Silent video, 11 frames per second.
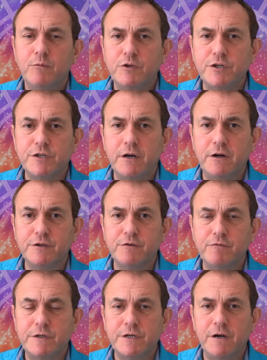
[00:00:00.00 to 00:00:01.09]
which is hard to
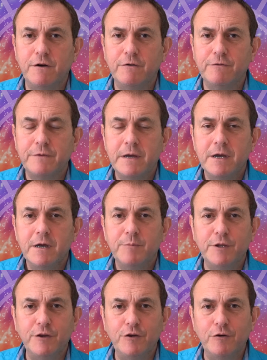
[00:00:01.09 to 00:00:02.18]
resolve.
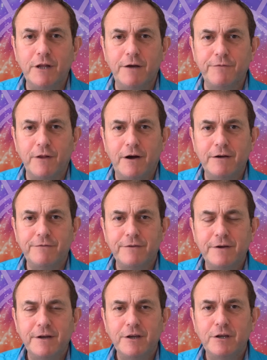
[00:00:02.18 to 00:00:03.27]
But in your love life,
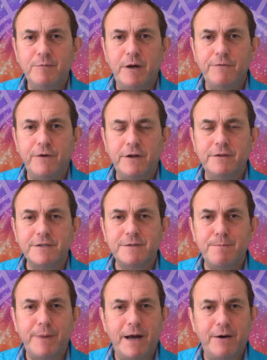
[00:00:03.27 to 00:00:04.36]
you may find that
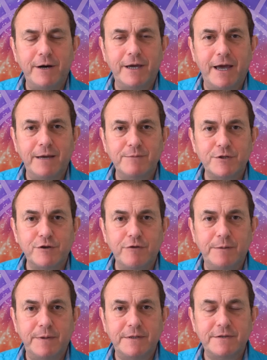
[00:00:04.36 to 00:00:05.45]
some power games
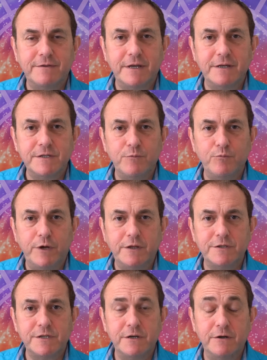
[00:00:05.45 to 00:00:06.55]
creep into things in week
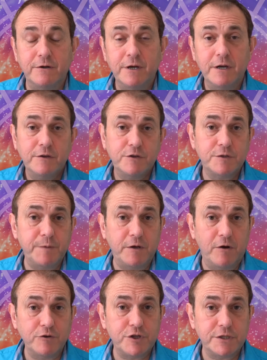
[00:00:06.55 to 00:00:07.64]
2. Just be
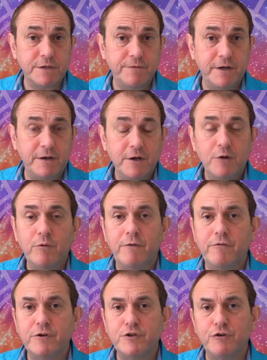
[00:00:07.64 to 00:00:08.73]
conscious of it,
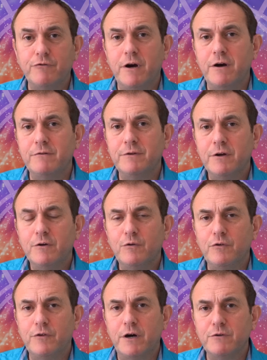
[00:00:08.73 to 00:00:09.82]
whether it's your own
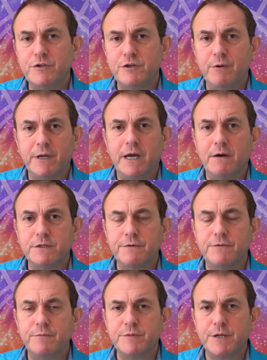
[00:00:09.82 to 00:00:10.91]
or those you encounter
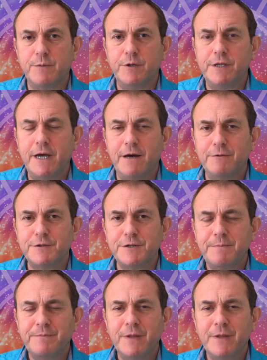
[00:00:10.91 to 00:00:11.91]
from someone else.